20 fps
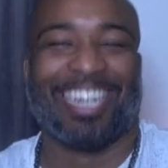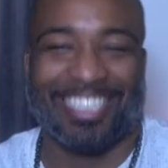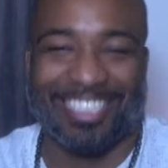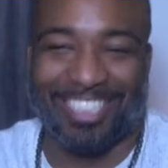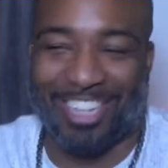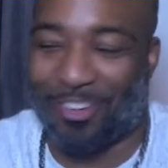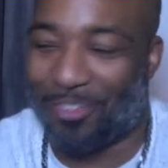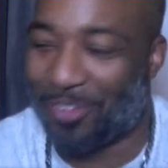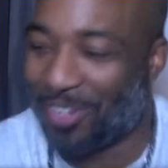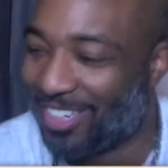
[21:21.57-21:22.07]

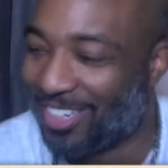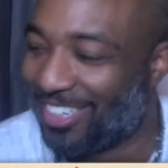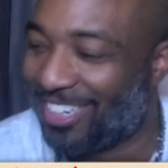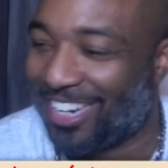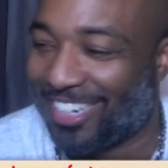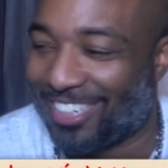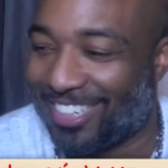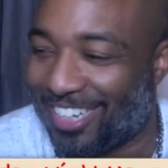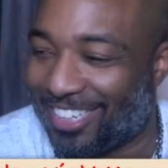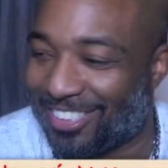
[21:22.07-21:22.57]
Because I really
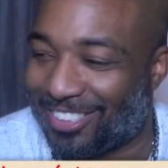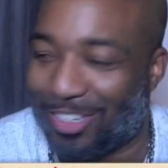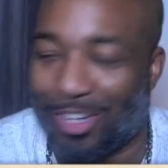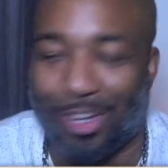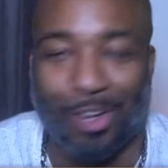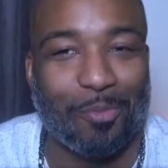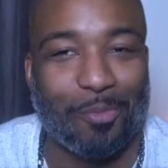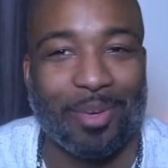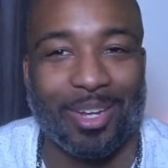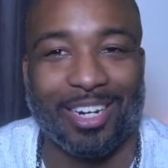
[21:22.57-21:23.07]
like that
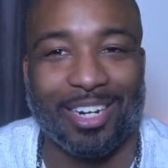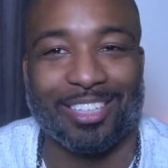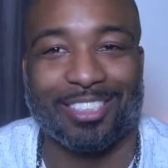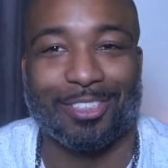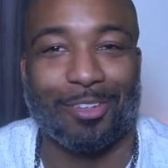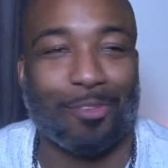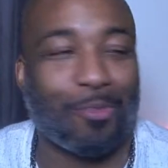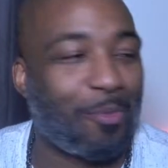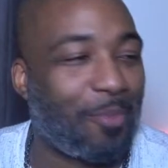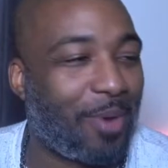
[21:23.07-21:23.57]
song, man. That
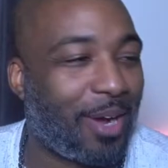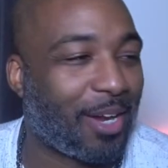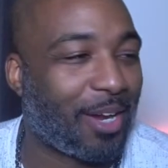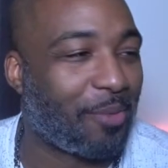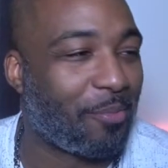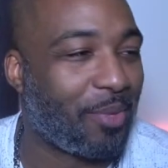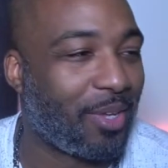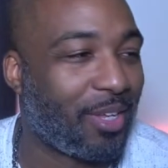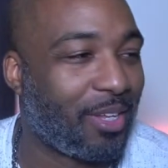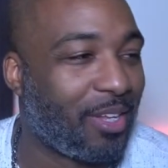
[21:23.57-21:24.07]
shit
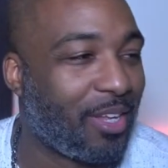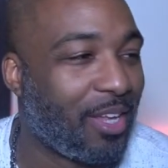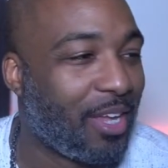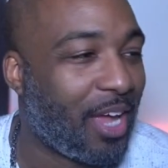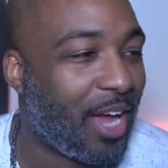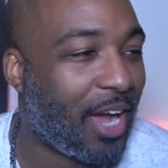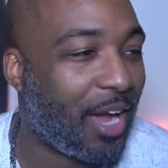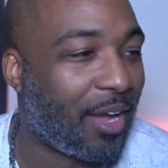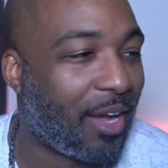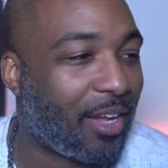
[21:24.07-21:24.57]
reminded me.
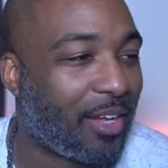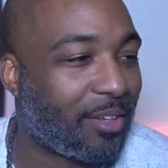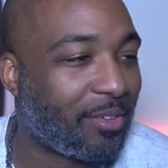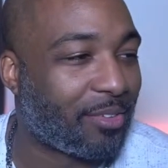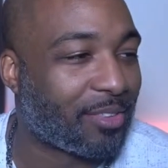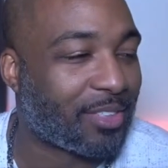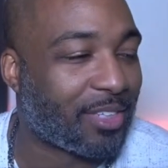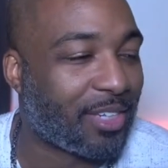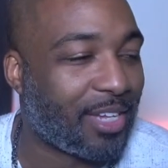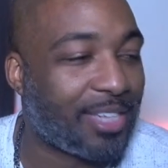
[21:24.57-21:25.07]

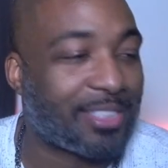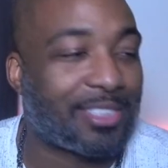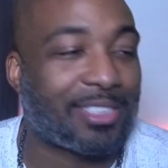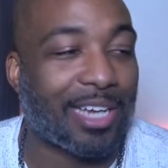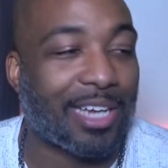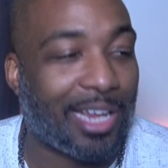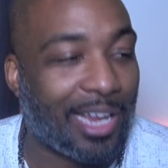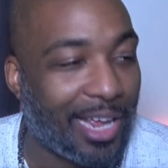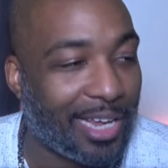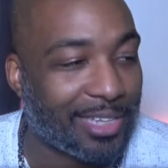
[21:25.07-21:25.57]
It was an
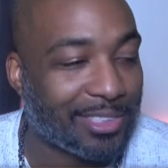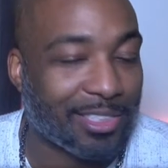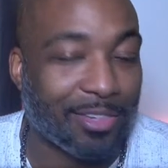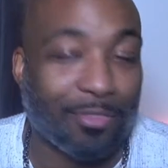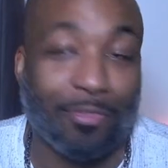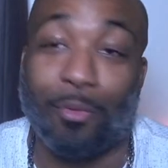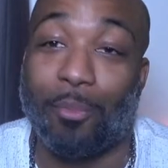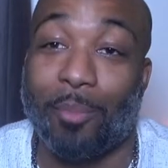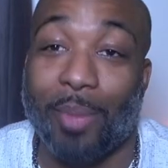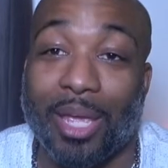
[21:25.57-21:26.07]
instant classic
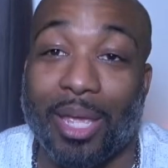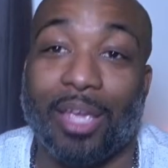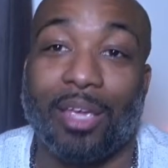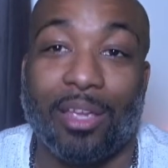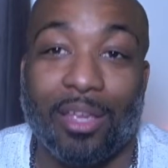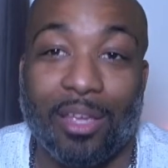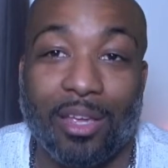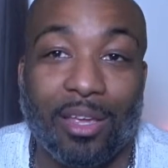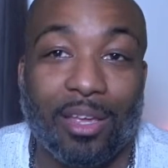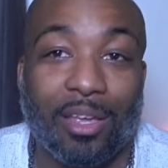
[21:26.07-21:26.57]
for me
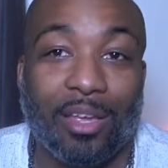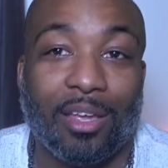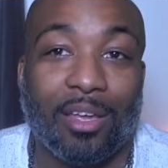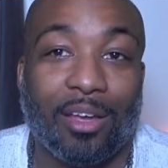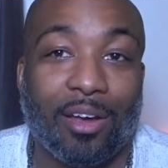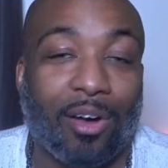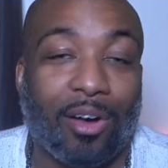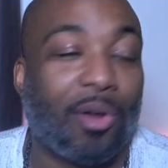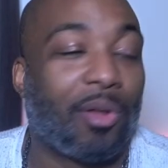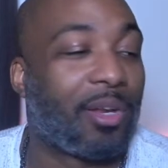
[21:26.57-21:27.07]

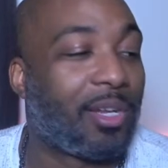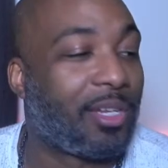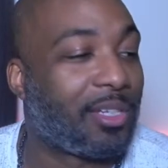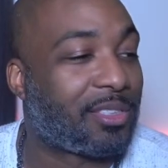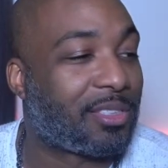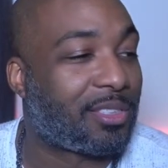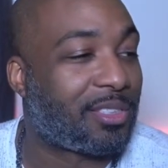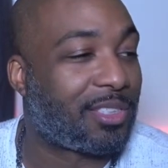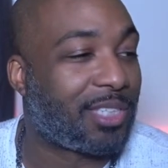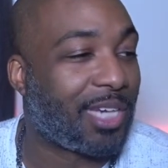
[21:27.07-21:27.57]
on
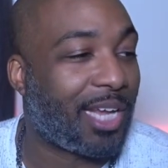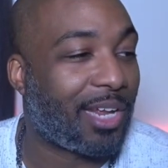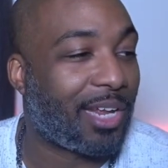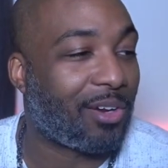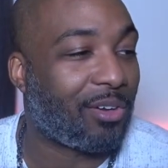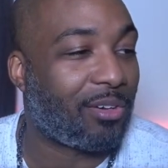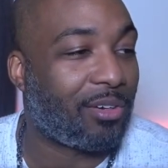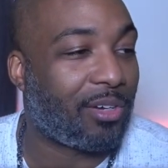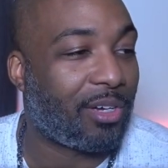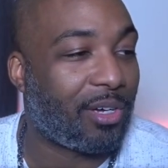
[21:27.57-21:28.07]
this
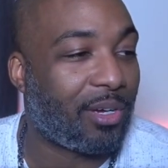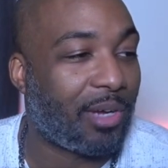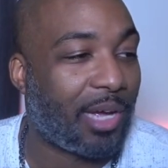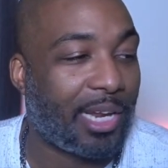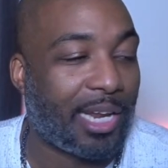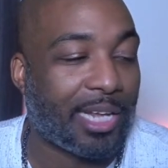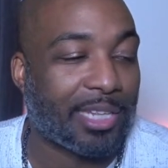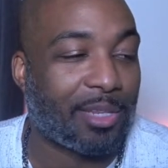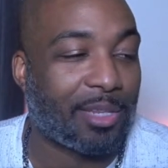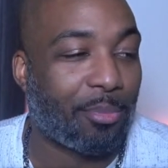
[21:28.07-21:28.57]
channel. I
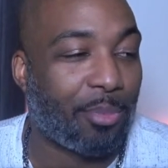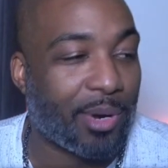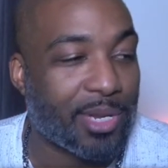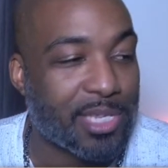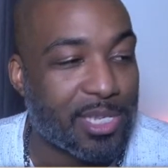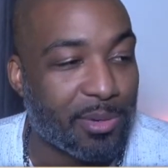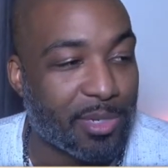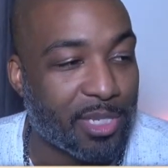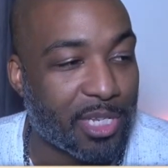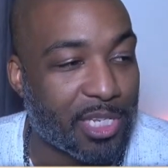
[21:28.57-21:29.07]
like the
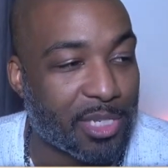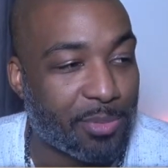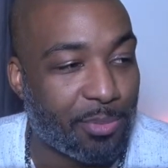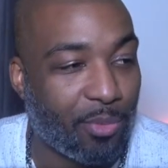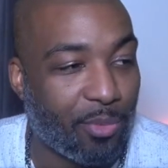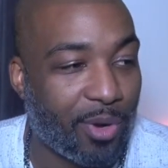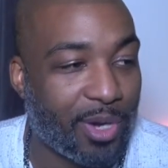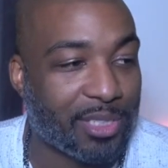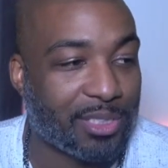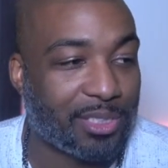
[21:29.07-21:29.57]
Prince
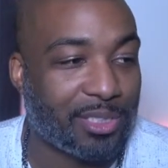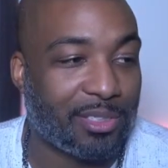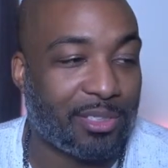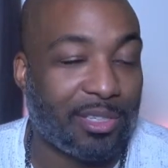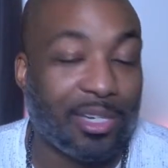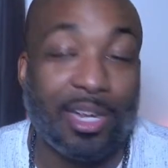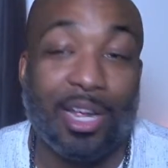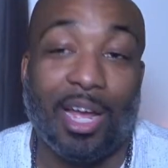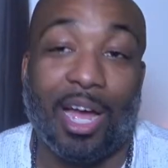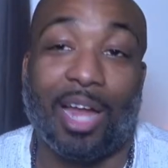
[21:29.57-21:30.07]
inspiration.
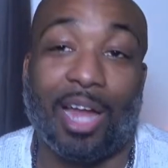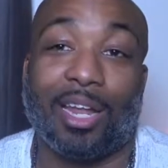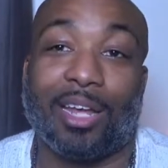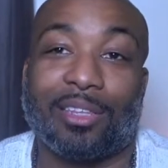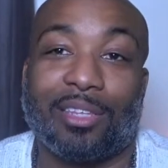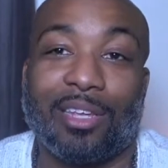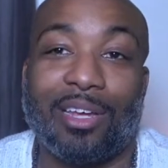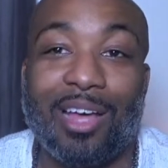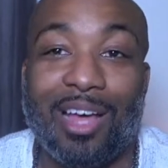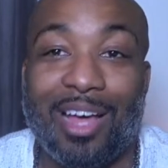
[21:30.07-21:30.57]
I
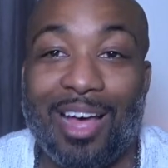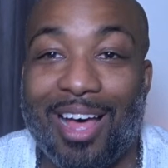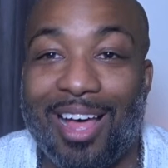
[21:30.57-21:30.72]
like the